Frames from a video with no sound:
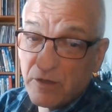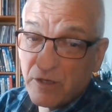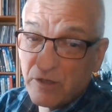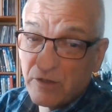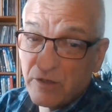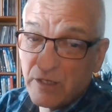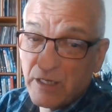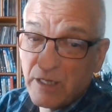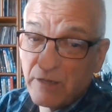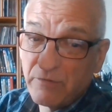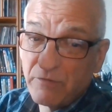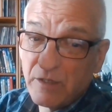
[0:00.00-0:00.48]
I'm
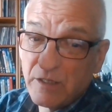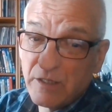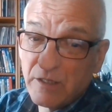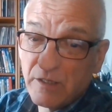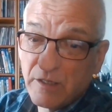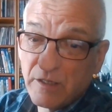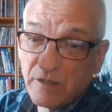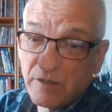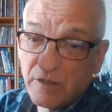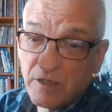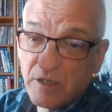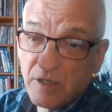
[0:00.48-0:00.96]
going to give it
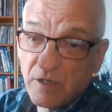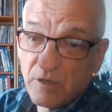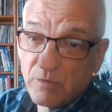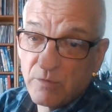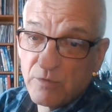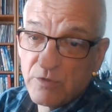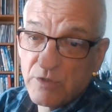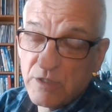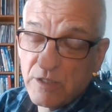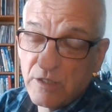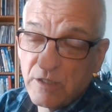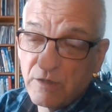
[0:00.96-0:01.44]
another go
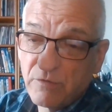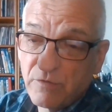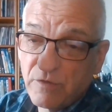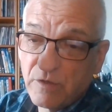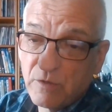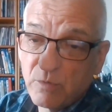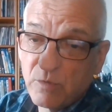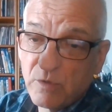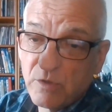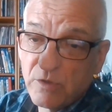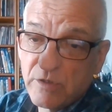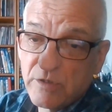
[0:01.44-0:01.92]
and see if
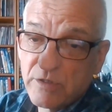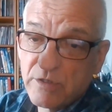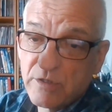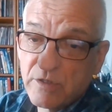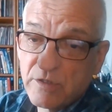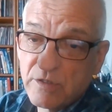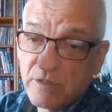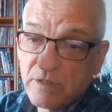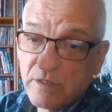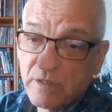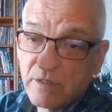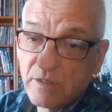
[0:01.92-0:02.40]
it works
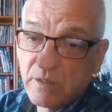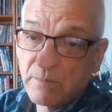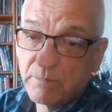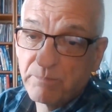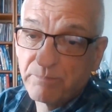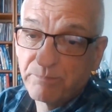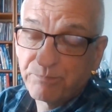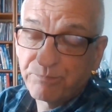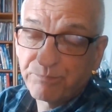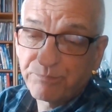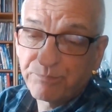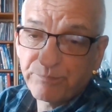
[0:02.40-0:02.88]
this time.